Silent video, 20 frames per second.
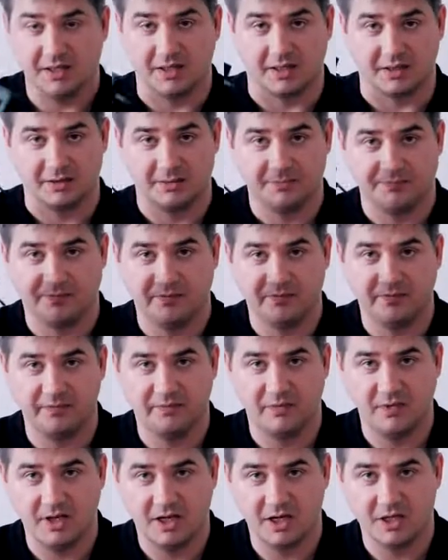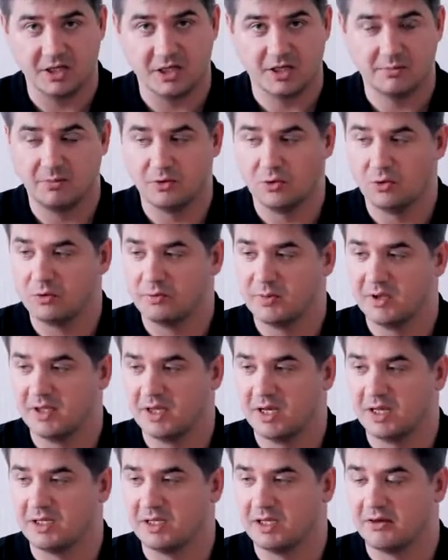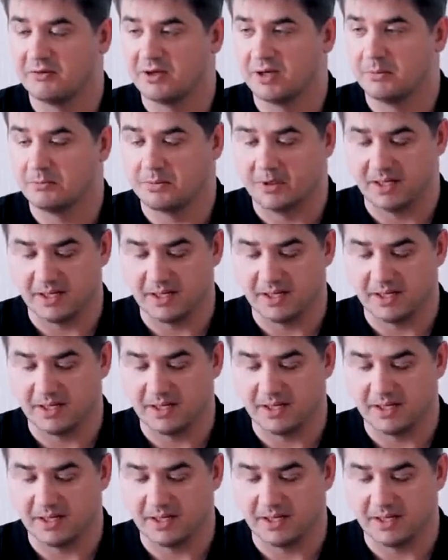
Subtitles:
So the power supply unit is included.